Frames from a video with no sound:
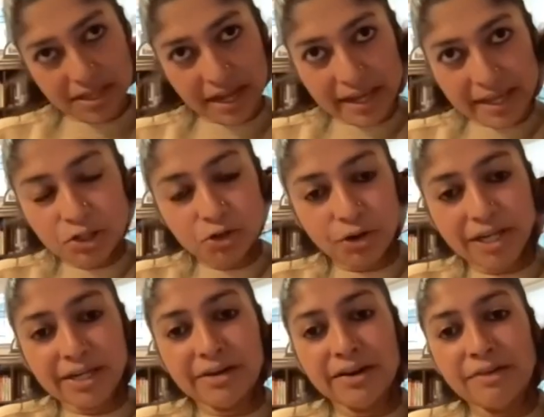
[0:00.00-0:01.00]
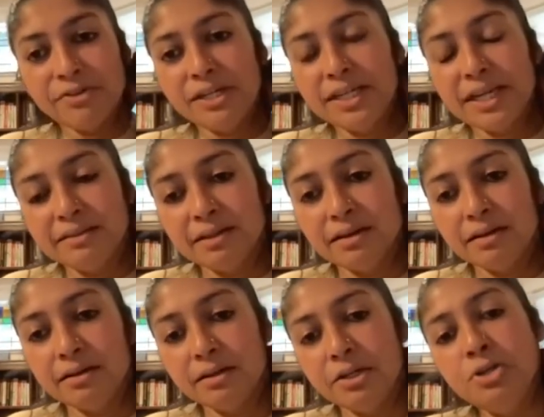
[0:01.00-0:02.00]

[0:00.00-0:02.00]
I enjoyed, I reveled in the